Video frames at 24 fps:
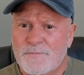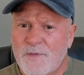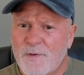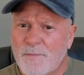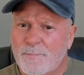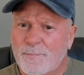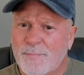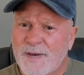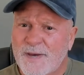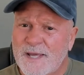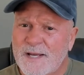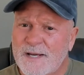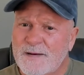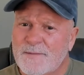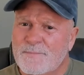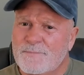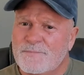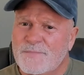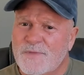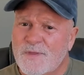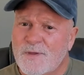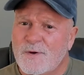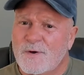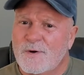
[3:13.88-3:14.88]
But
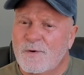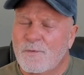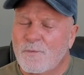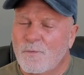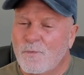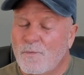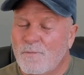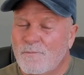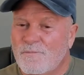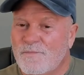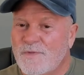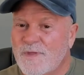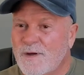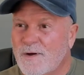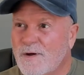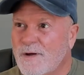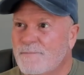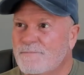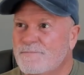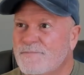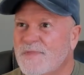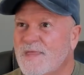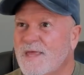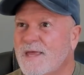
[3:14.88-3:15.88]

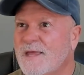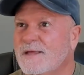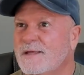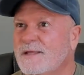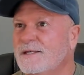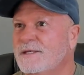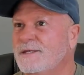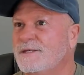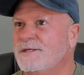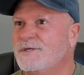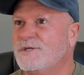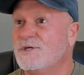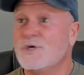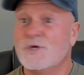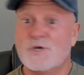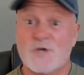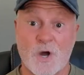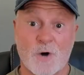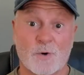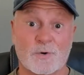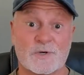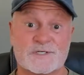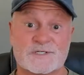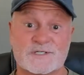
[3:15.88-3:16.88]
do you
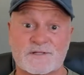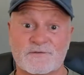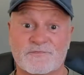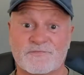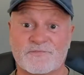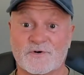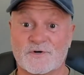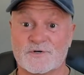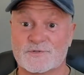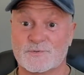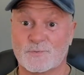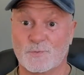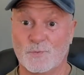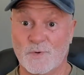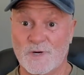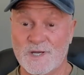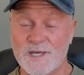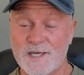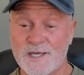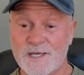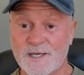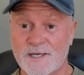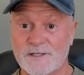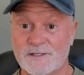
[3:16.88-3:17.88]
notice the first
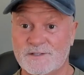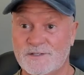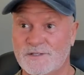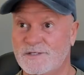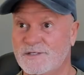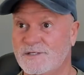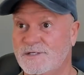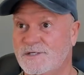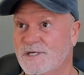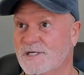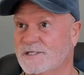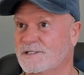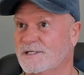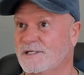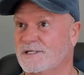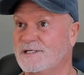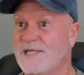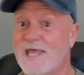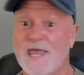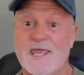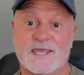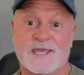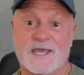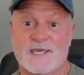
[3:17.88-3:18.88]
week? Does
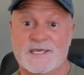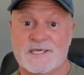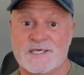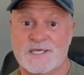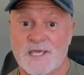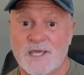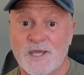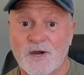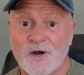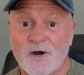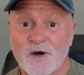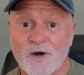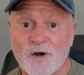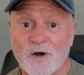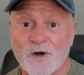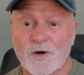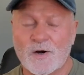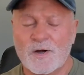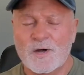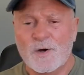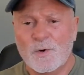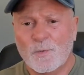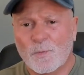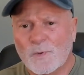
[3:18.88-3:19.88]
it take a
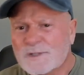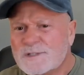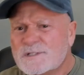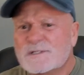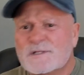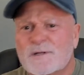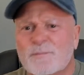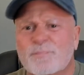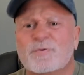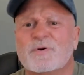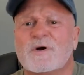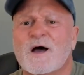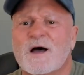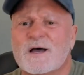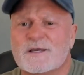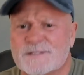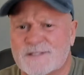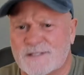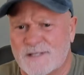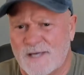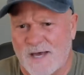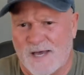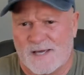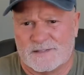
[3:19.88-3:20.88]
year? What's the
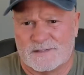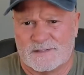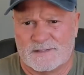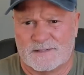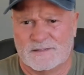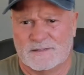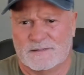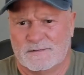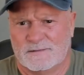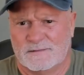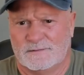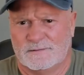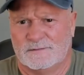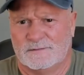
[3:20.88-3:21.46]
process?